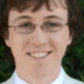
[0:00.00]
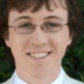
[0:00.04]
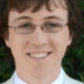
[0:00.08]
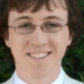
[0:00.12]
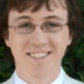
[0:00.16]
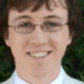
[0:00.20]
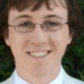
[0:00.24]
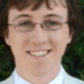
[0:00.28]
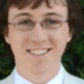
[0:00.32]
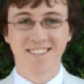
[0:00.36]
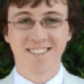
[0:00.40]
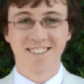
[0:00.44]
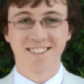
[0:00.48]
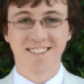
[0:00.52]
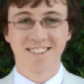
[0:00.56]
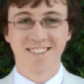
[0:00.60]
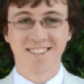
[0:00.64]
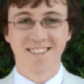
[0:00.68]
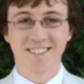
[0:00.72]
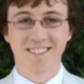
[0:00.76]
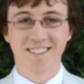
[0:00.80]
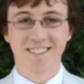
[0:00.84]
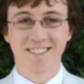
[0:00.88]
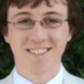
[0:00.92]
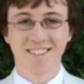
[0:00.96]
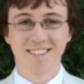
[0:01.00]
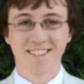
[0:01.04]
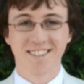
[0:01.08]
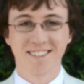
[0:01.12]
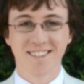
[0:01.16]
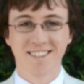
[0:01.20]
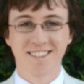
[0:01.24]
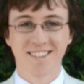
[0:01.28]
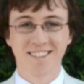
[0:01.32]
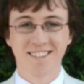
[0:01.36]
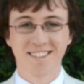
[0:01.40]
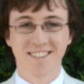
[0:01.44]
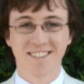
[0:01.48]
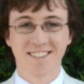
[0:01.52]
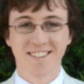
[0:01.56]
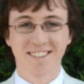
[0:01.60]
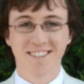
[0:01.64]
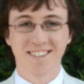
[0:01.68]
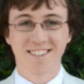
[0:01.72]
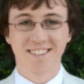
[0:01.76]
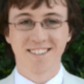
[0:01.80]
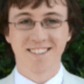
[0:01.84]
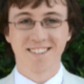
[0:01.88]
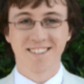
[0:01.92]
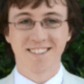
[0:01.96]

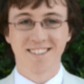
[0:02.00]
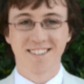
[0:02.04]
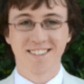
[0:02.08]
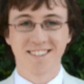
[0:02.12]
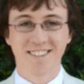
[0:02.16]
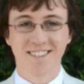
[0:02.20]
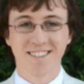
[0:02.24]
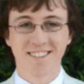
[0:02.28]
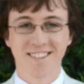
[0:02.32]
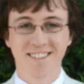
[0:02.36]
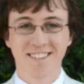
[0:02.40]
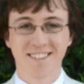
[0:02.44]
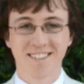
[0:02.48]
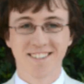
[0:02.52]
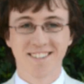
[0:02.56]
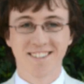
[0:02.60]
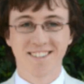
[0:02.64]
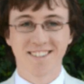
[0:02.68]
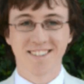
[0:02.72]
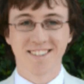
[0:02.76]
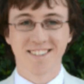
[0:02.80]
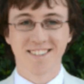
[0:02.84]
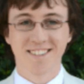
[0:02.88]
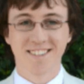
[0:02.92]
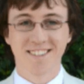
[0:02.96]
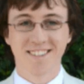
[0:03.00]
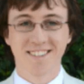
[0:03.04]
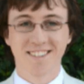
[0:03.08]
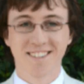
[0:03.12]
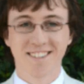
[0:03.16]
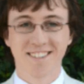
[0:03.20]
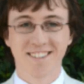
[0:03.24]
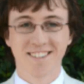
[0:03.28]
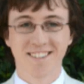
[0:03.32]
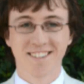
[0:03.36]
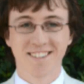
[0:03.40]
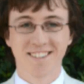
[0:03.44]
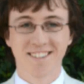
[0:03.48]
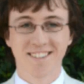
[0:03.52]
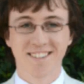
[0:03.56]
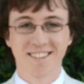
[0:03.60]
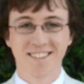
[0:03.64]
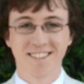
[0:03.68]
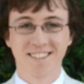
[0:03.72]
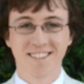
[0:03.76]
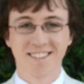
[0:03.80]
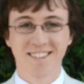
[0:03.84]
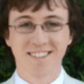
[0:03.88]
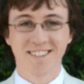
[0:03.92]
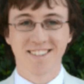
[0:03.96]

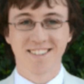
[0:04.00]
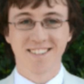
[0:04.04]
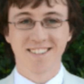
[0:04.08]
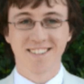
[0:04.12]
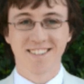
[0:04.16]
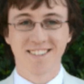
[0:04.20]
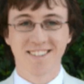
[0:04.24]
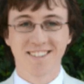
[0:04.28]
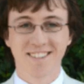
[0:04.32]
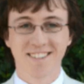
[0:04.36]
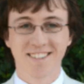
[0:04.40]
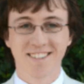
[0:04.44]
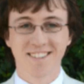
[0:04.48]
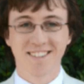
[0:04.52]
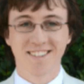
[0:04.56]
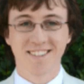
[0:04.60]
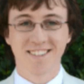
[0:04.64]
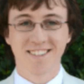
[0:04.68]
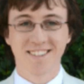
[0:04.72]
(silent)